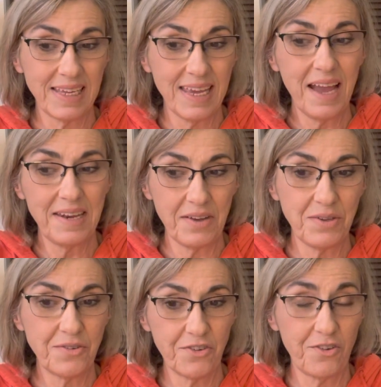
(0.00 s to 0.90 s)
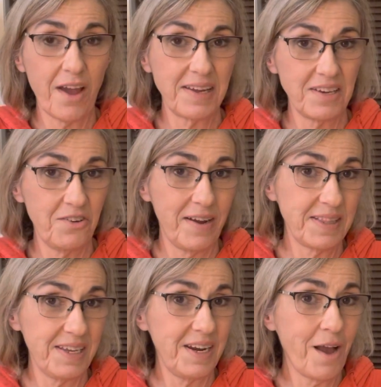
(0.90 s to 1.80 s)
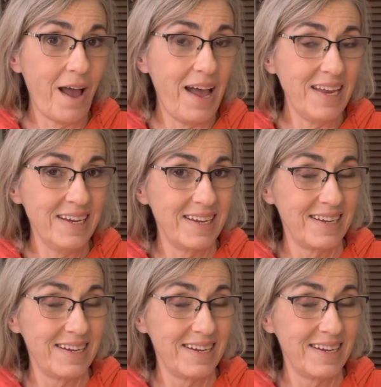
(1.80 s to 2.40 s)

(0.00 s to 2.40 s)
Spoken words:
yeah, now you're talking directly to God.